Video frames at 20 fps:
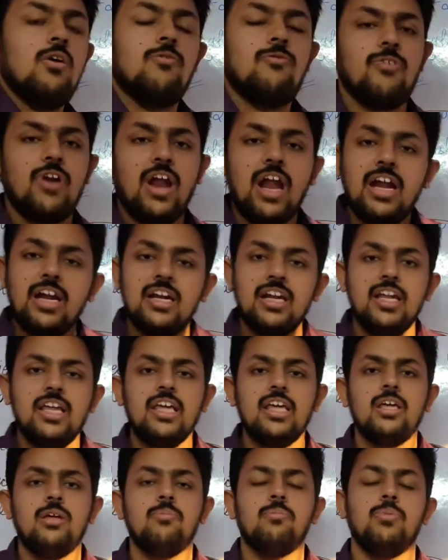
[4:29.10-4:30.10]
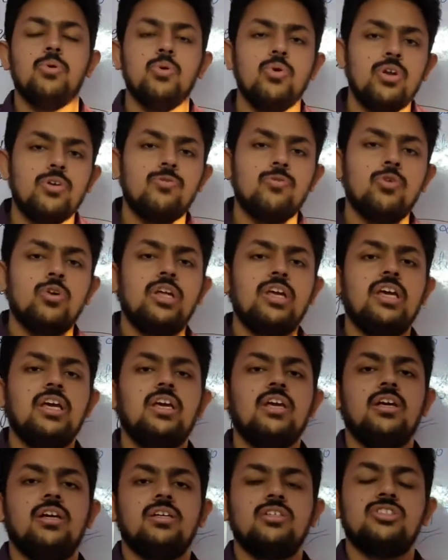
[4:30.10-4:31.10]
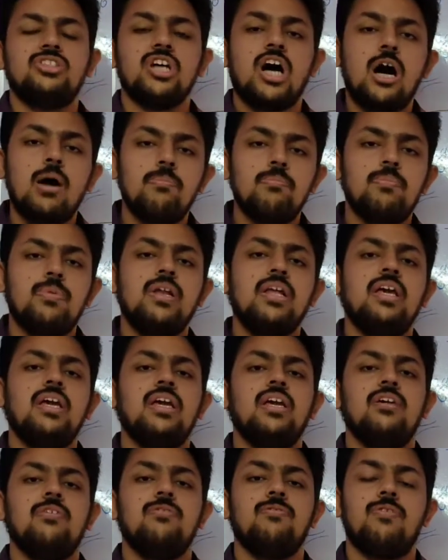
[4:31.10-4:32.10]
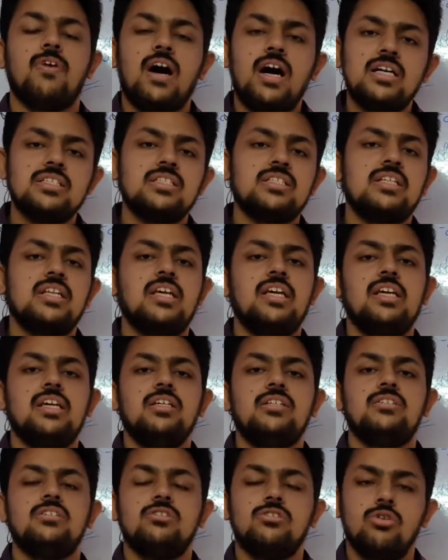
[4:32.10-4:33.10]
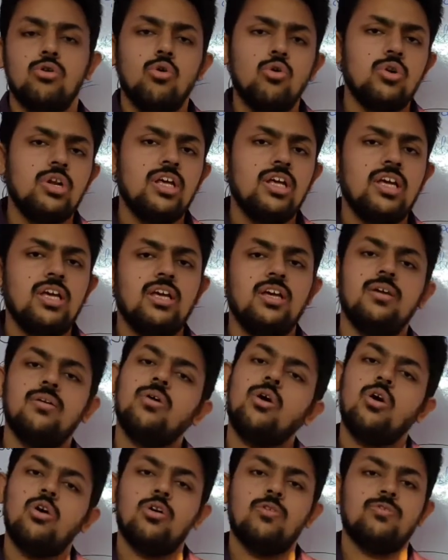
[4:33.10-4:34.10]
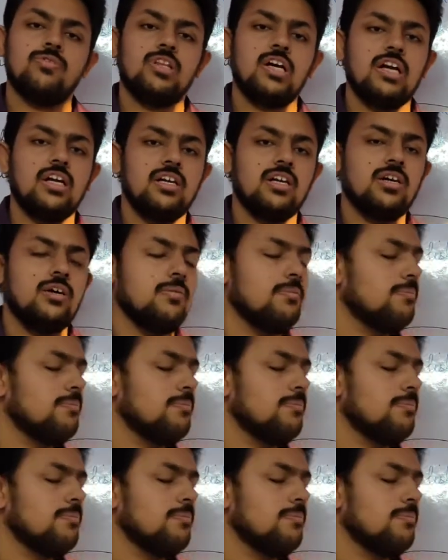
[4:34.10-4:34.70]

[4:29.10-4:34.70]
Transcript: friendly, beautifully, sharply, fastly, slowly, all of that.